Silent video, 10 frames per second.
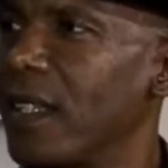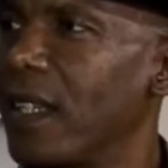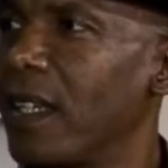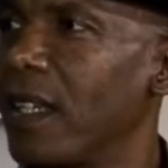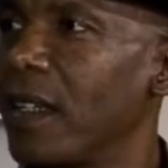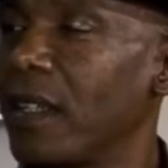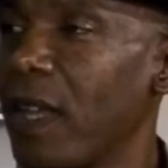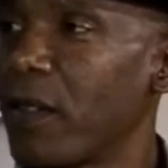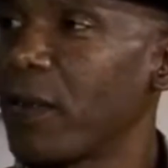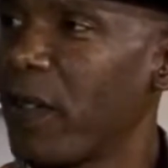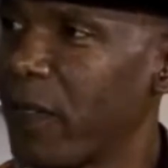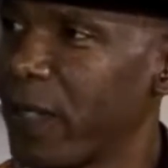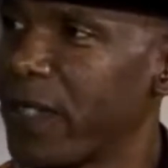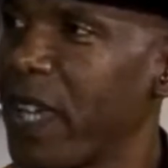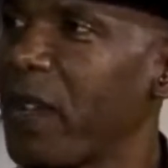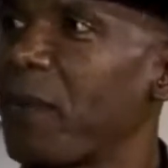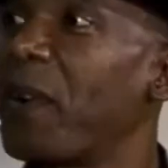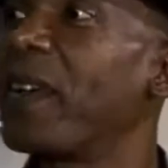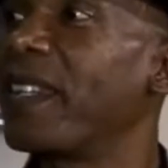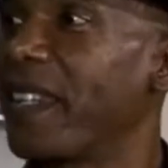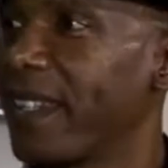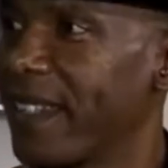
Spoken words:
That was my first time going there.